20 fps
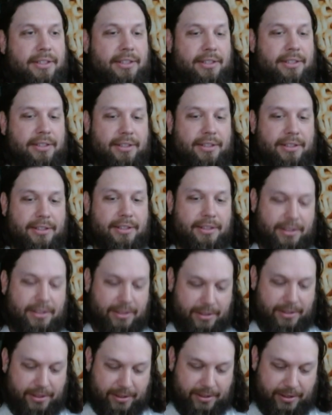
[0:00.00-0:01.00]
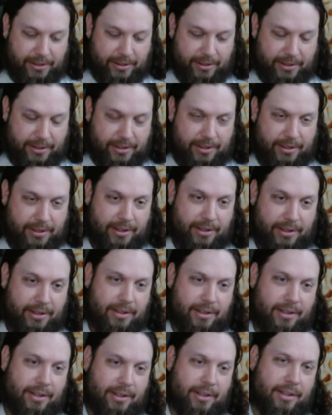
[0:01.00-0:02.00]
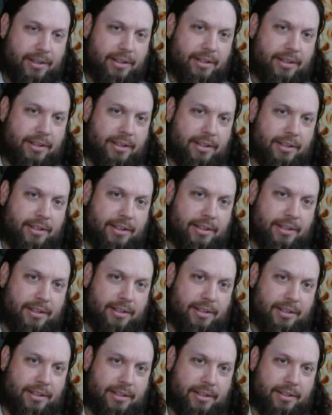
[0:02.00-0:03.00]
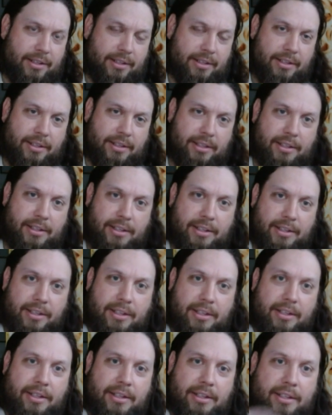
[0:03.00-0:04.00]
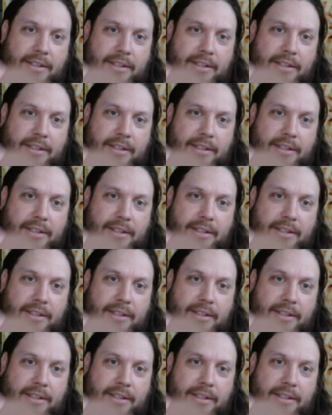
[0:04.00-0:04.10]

This person isn't speaking.